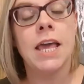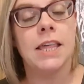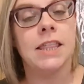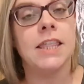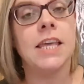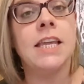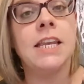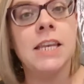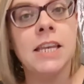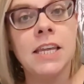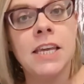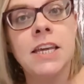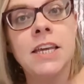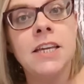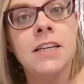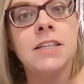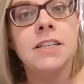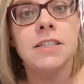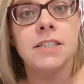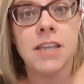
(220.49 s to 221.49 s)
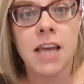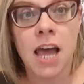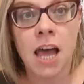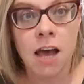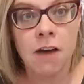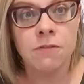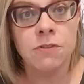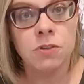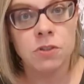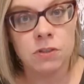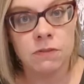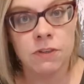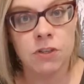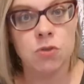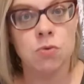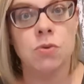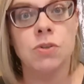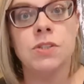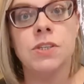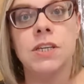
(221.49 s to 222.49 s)
They need to have those
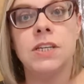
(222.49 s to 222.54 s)
visuals.